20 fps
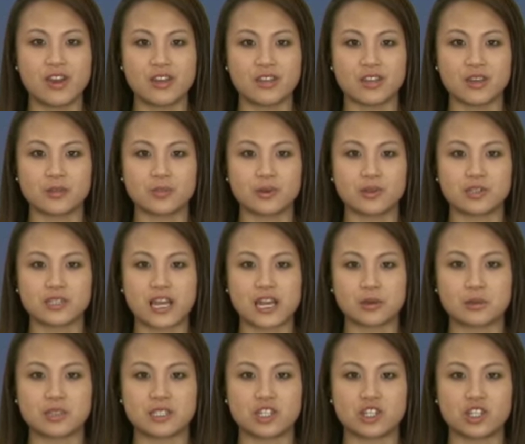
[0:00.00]
The Impulse
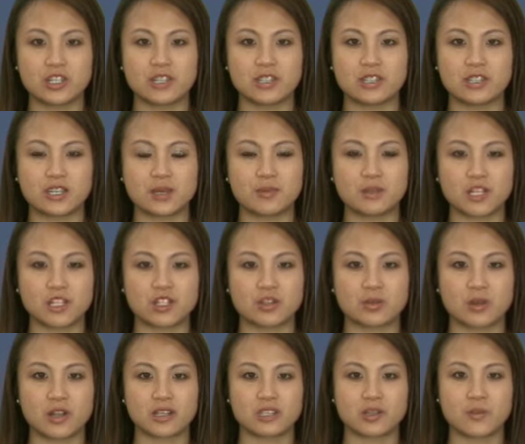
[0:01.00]
acquisition is subject to
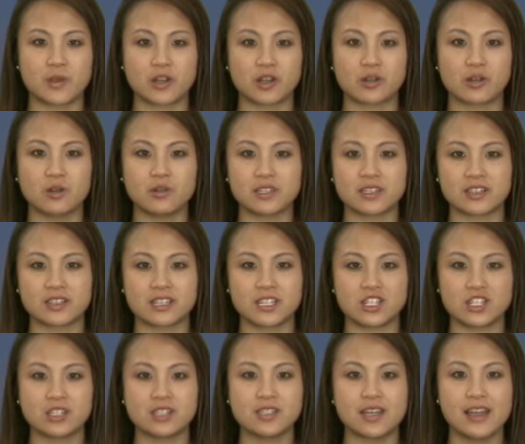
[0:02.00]
customary closing
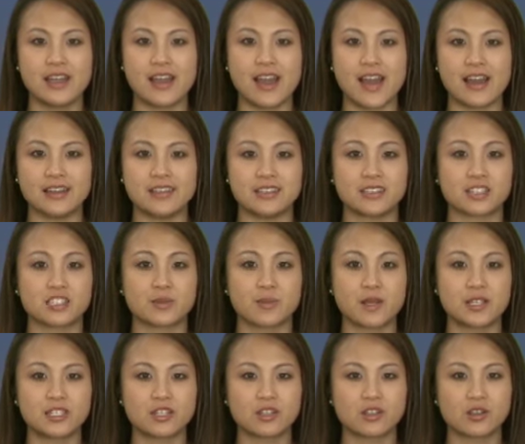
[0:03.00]
conditions and is
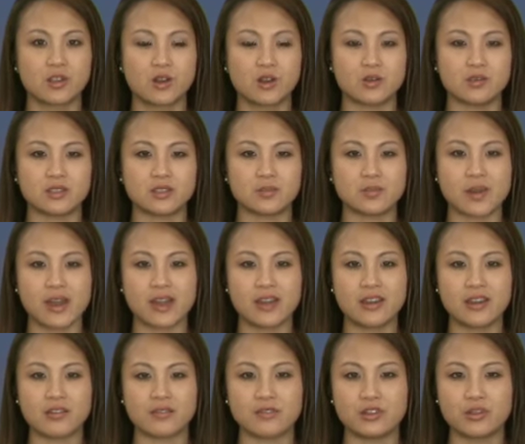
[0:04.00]
expected to close in
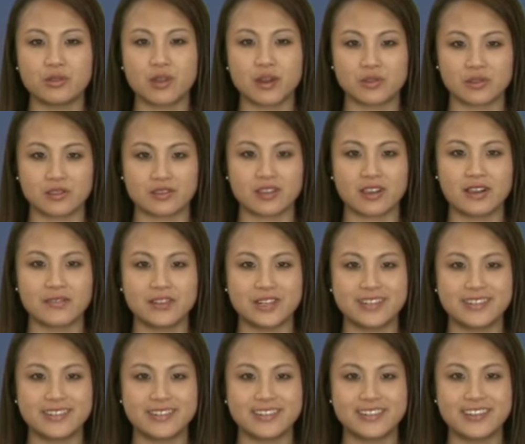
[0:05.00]
May of
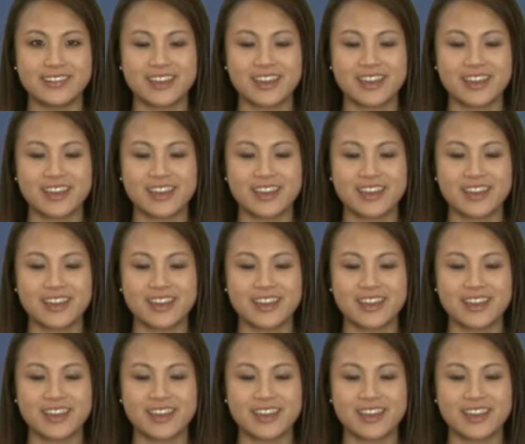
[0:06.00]
2011.